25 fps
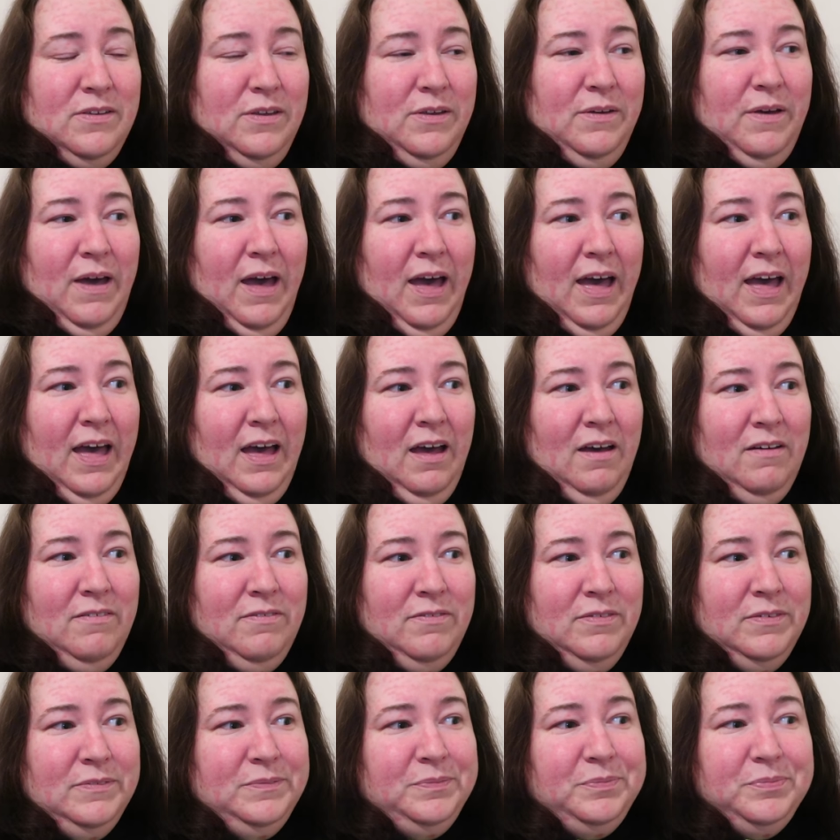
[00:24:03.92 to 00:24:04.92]
So you
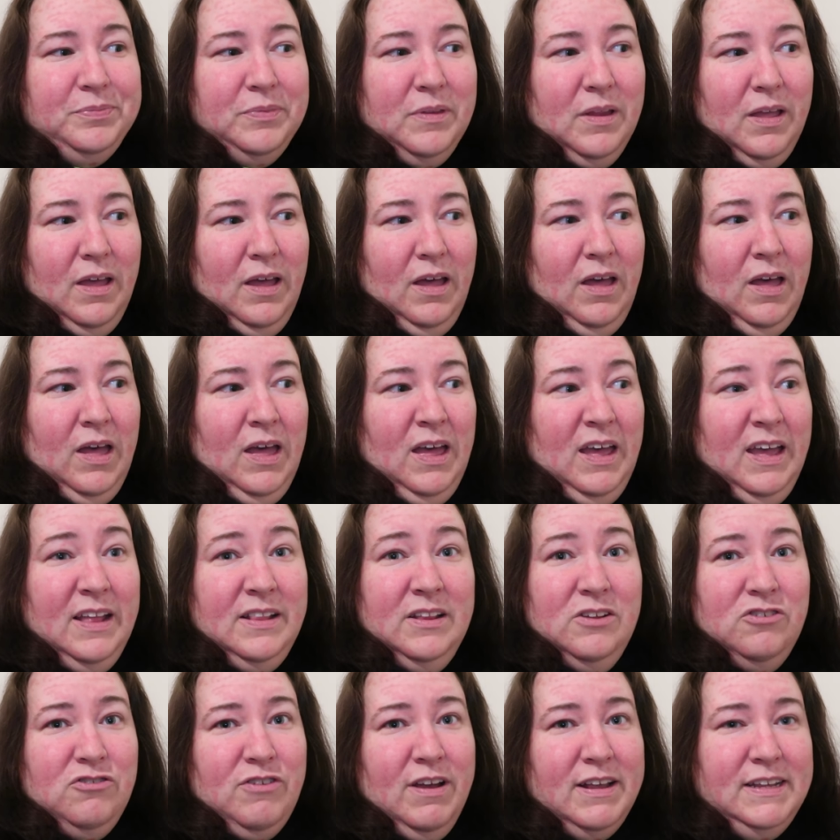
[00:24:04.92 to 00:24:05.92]
have
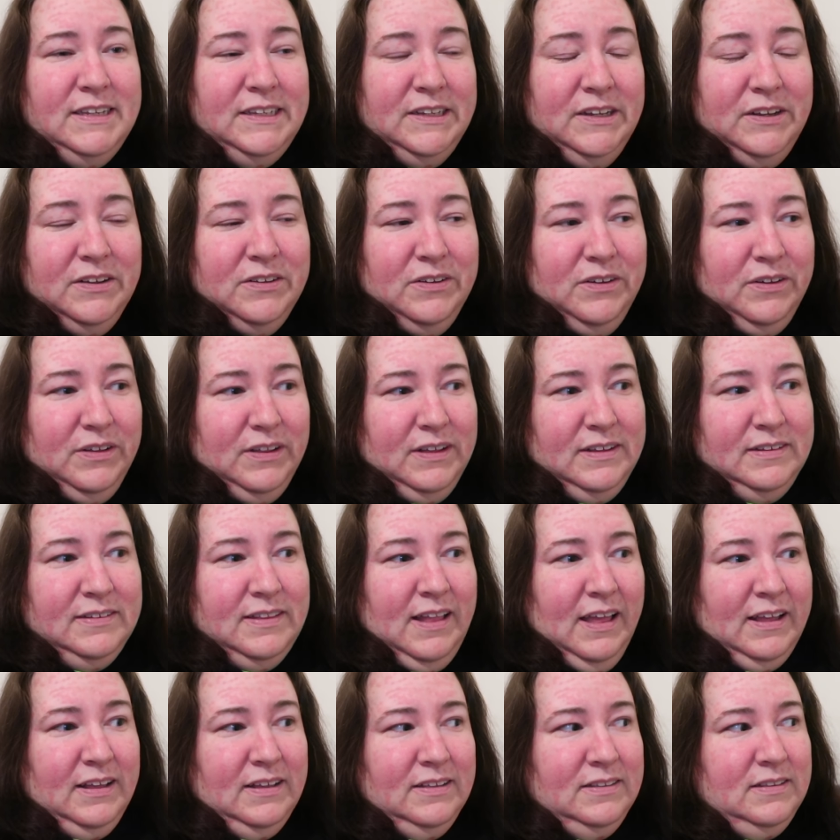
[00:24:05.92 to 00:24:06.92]
in the dress circle,
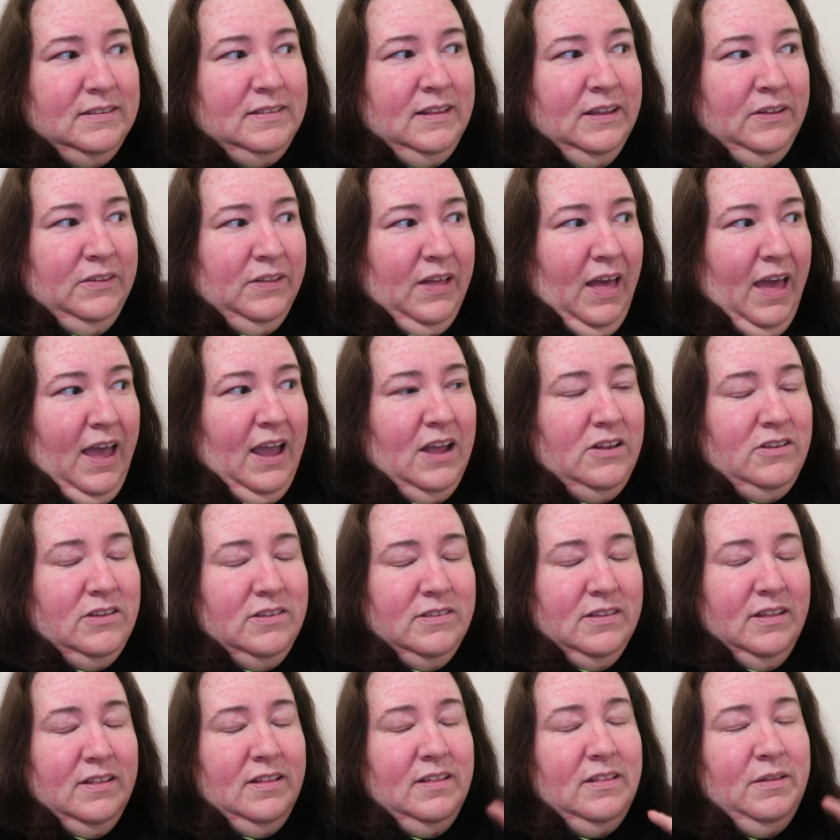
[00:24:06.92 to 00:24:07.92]
there's like little
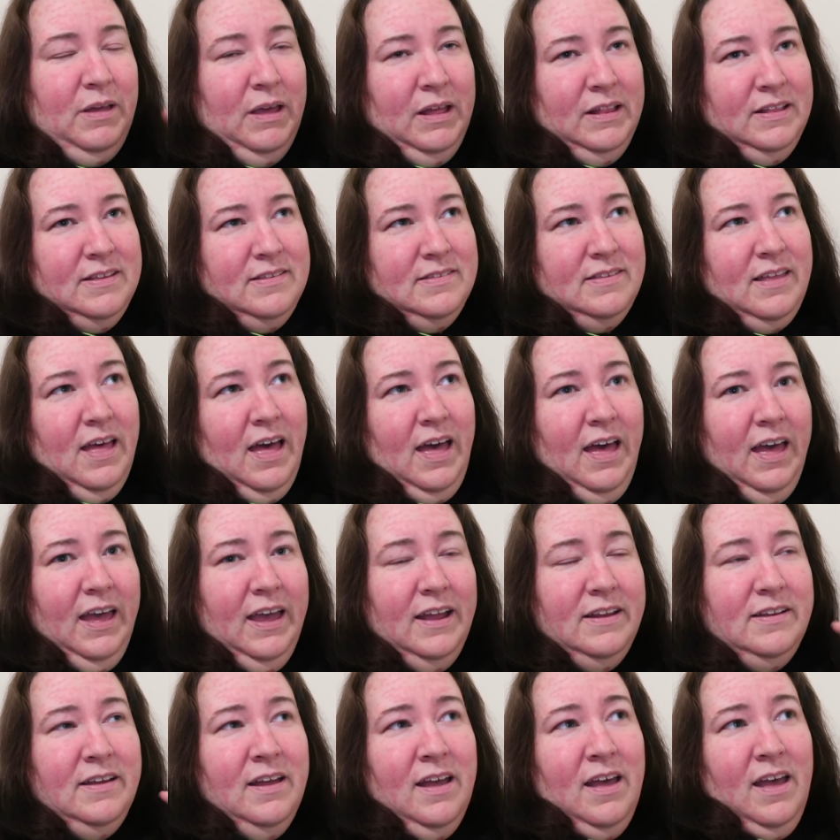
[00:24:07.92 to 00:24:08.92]
cages at either
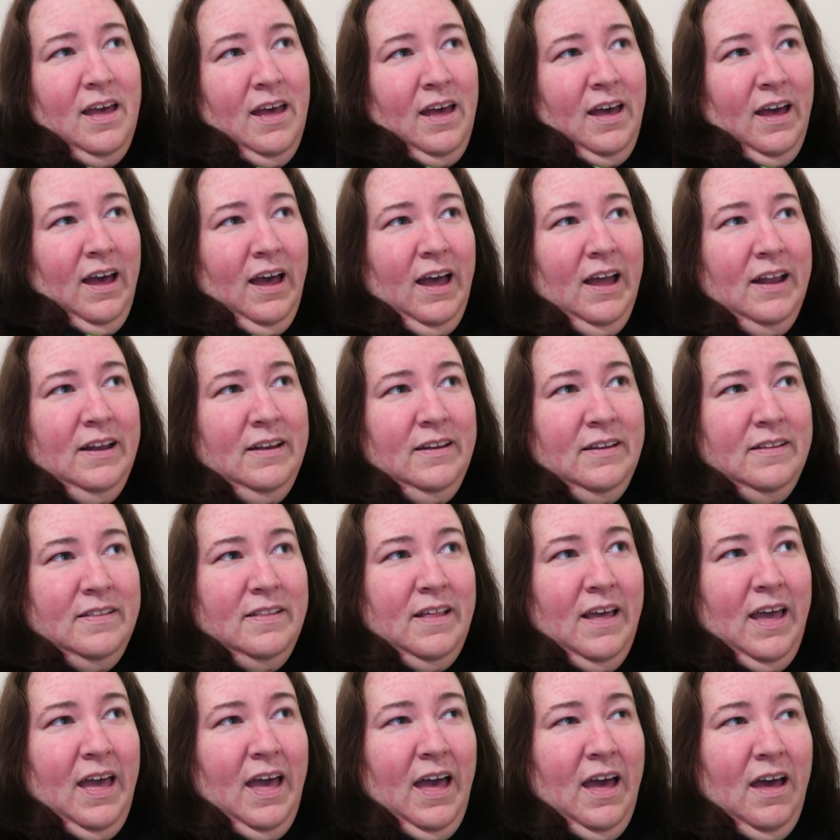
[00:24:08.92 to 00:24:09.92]
side,
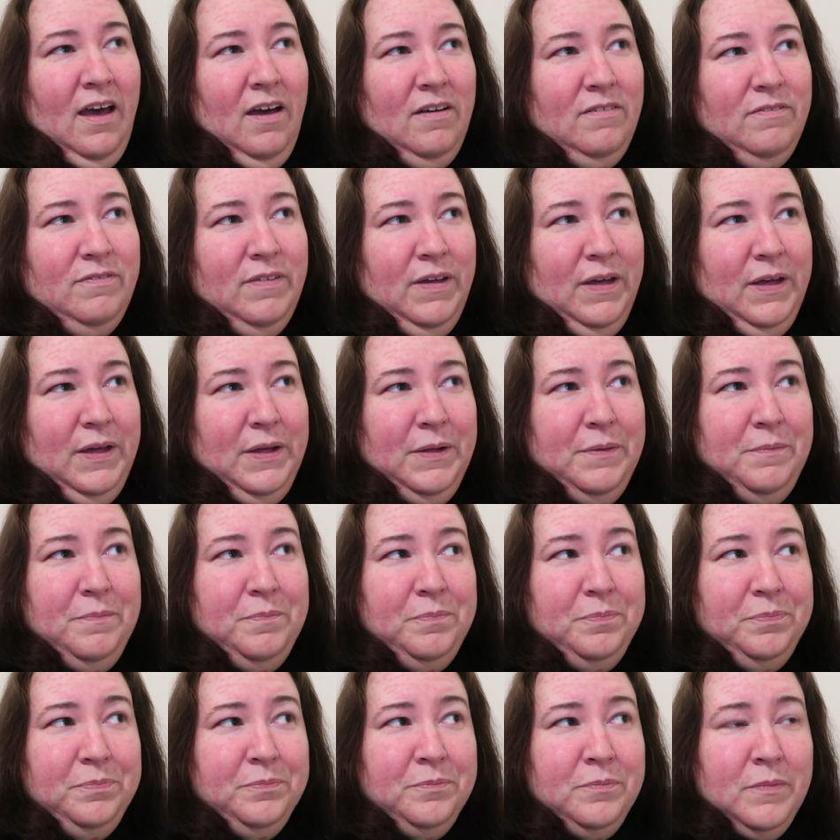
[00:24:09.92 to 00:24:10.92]
and they have
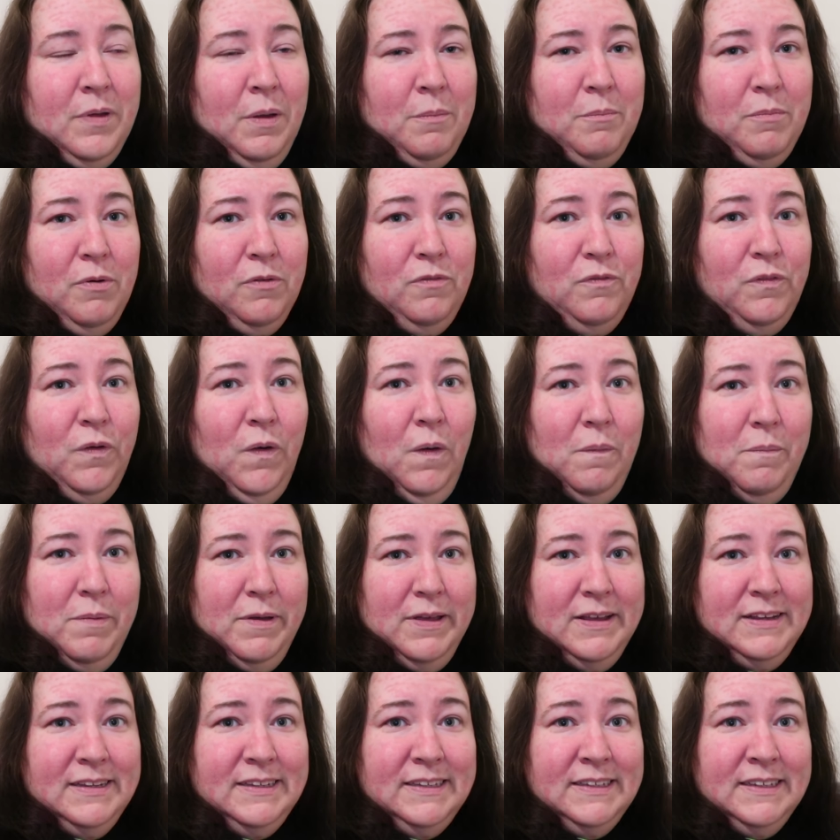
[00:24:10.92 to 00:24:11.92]

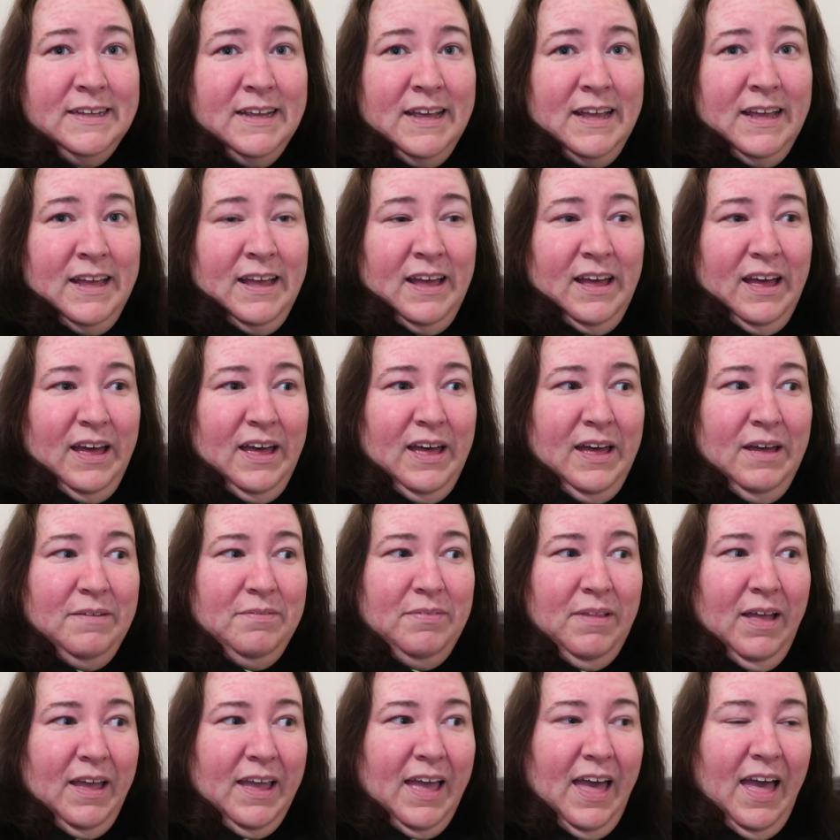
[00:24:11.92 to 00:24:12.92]
performers
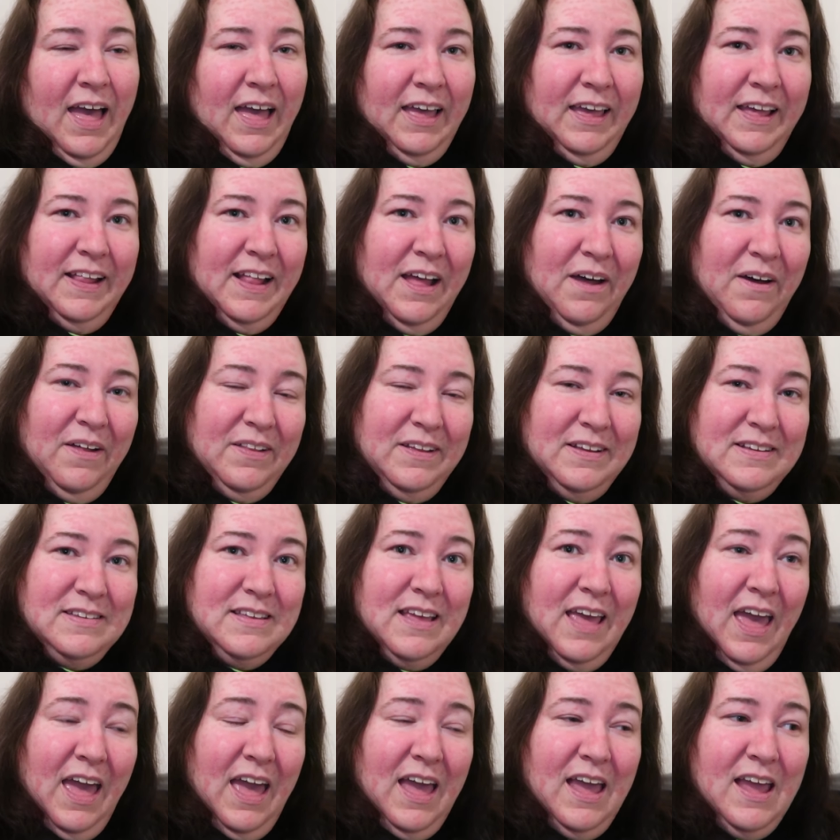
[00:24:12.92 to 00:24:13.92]
like hanging out of these
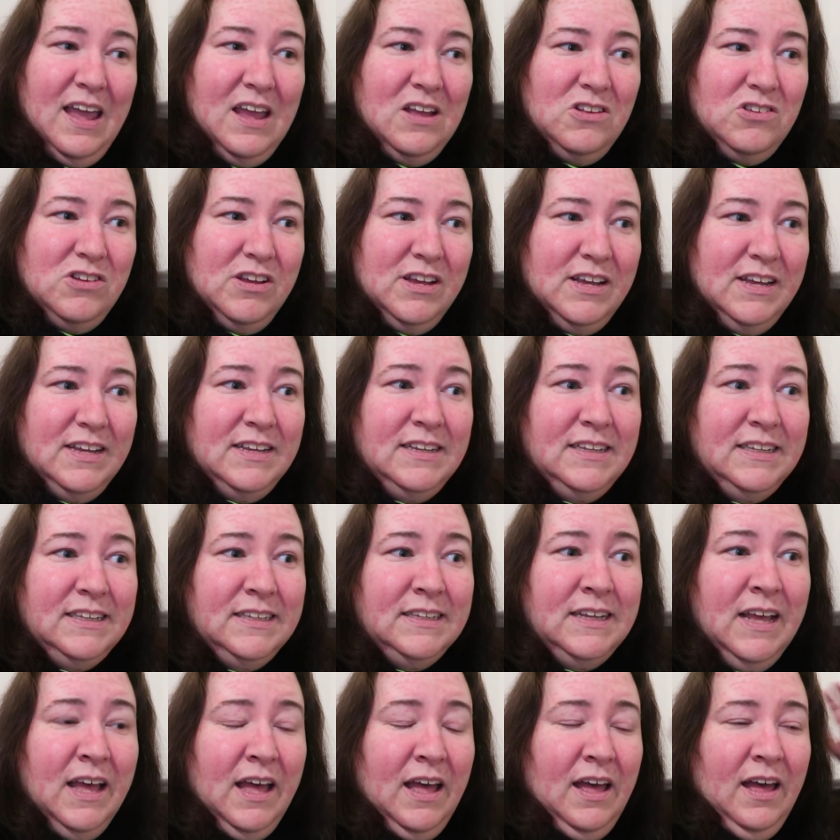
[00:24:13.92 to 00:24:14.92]

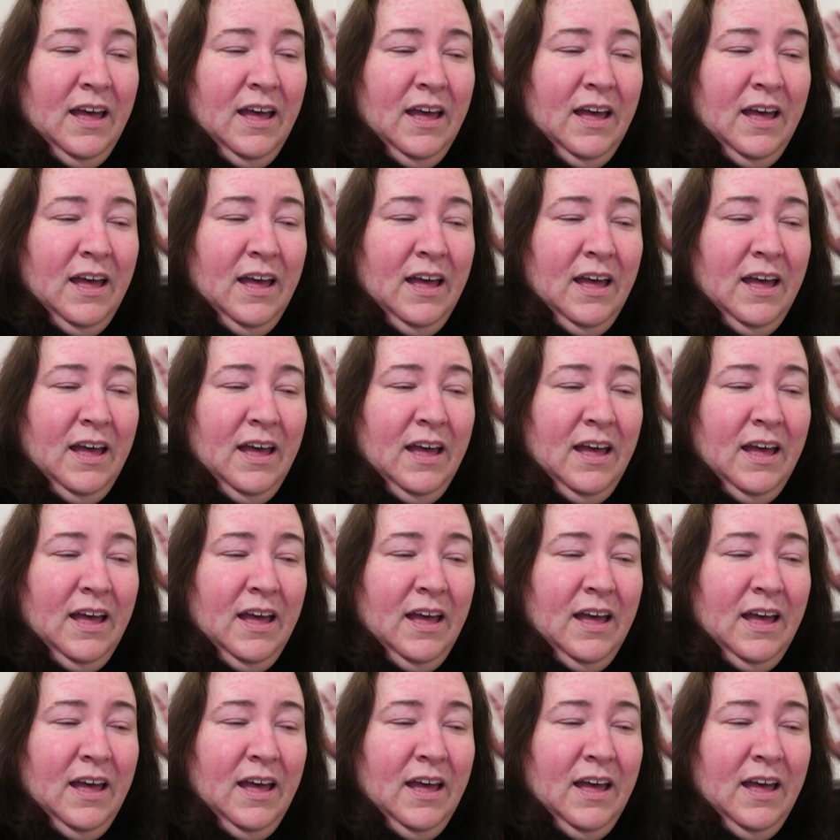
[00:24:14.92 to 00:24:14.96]
cages.